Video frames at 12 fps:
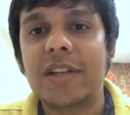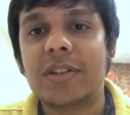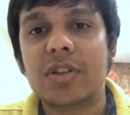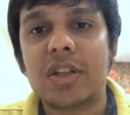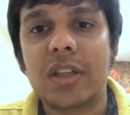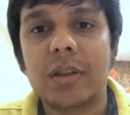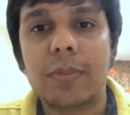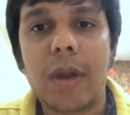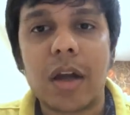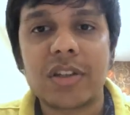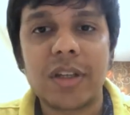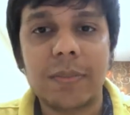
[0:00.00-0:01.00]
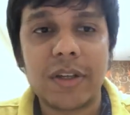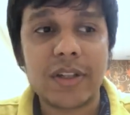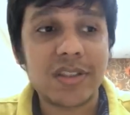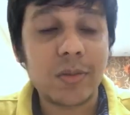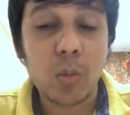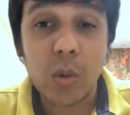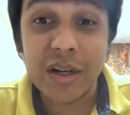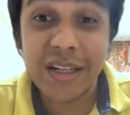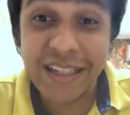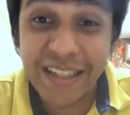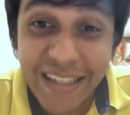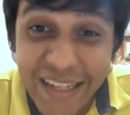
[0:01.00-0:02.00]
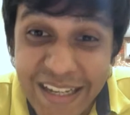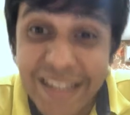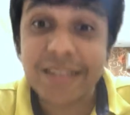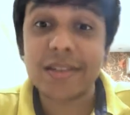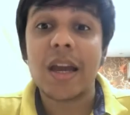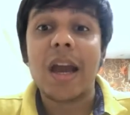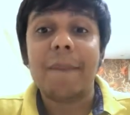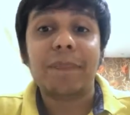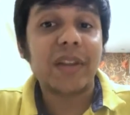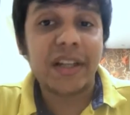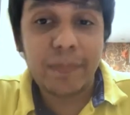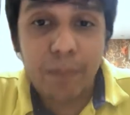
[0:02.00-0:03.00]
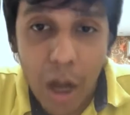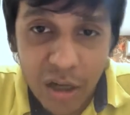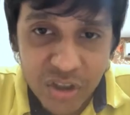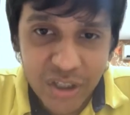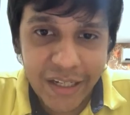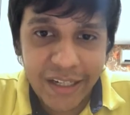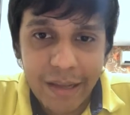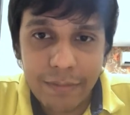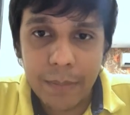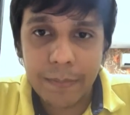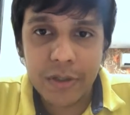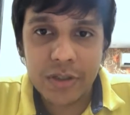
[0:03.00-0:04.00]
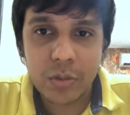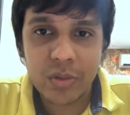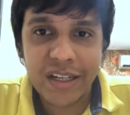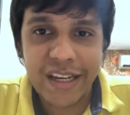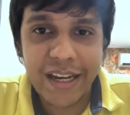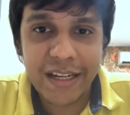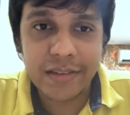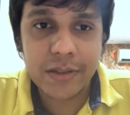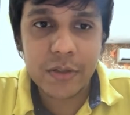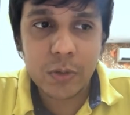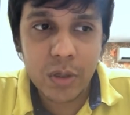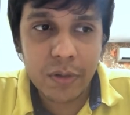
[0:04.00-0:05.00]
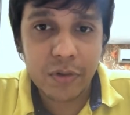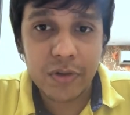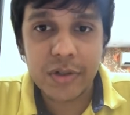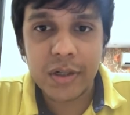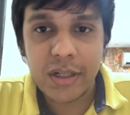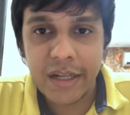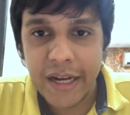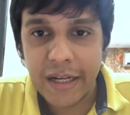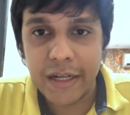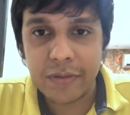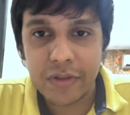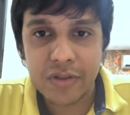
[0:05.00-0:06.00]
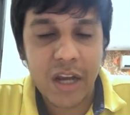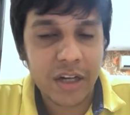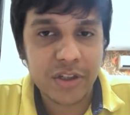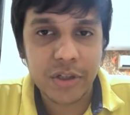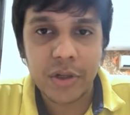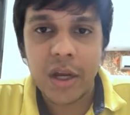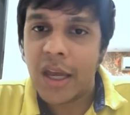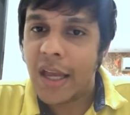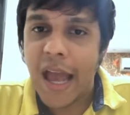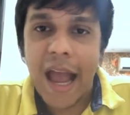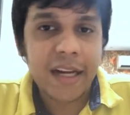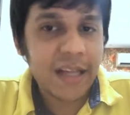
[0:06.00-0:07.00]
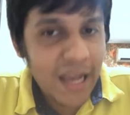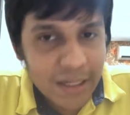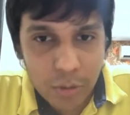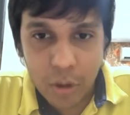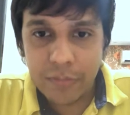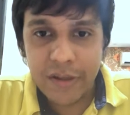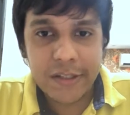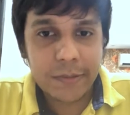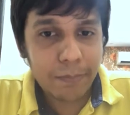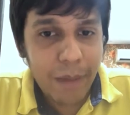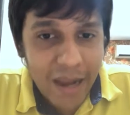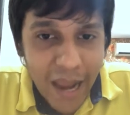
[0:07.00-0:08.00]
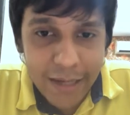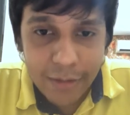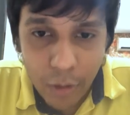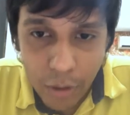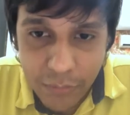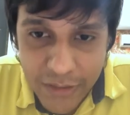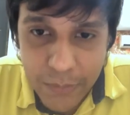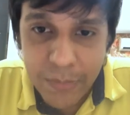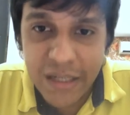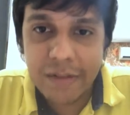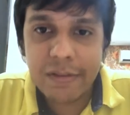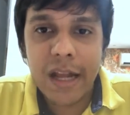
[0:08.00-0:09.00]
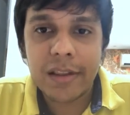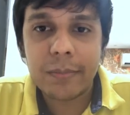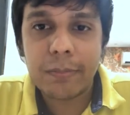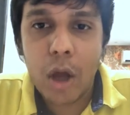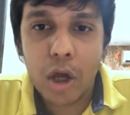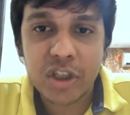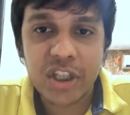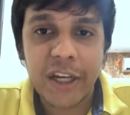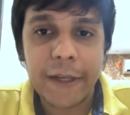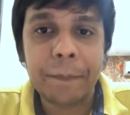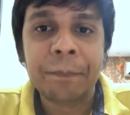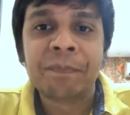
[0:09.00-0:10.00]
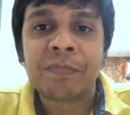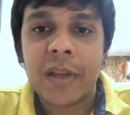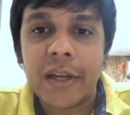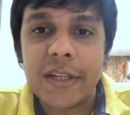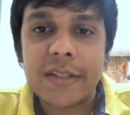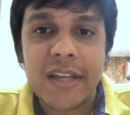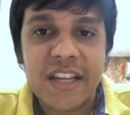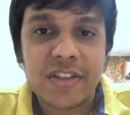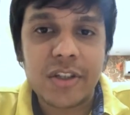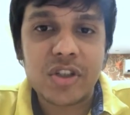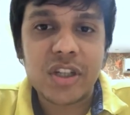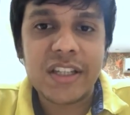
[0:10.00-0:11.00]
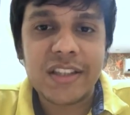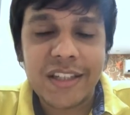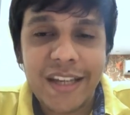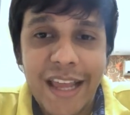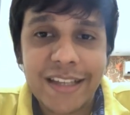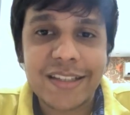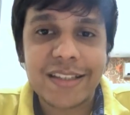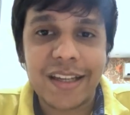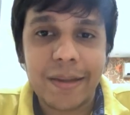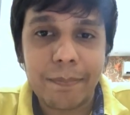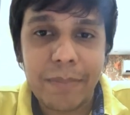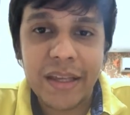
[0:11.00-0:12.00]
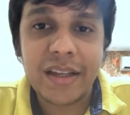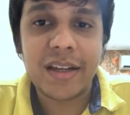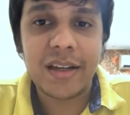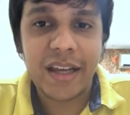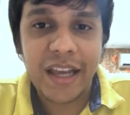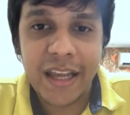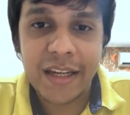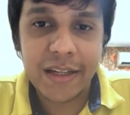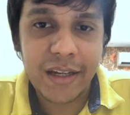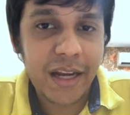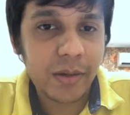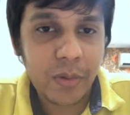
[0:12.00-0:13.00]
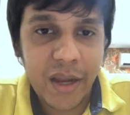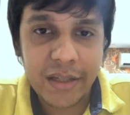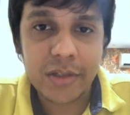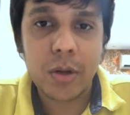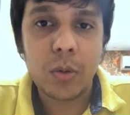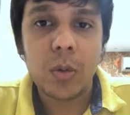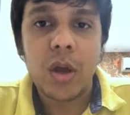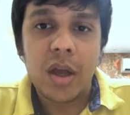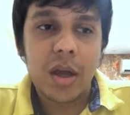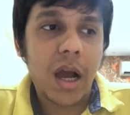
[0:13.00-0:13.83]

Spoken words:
essentially in the blockchain, because the world needs the blockchain developers to create this universal data infrastructure. And as always, I always believe that the blockchain is essentially the next big internet, right? So